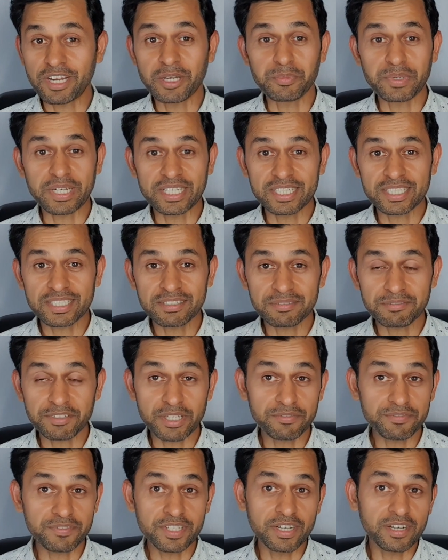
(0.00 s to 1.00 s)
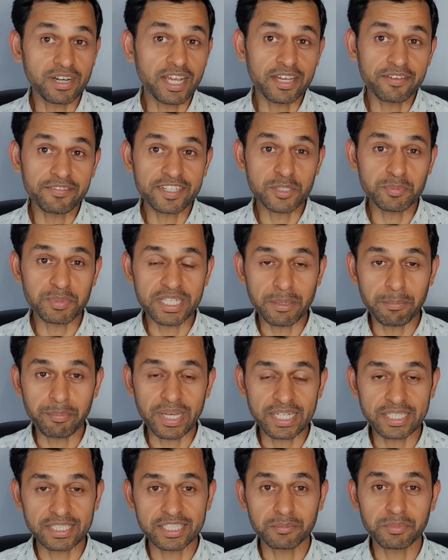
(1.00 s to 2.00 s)
environment, if their life has been
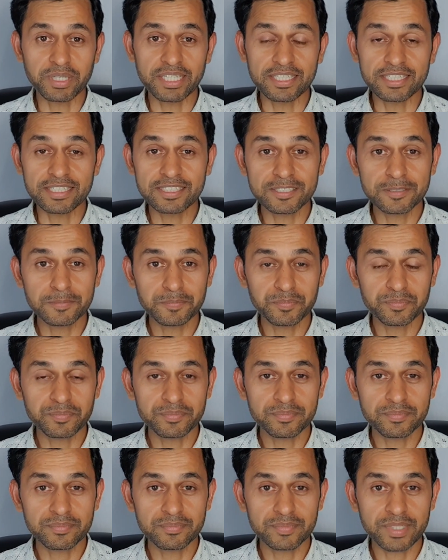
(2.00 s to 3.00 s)
impacted by this?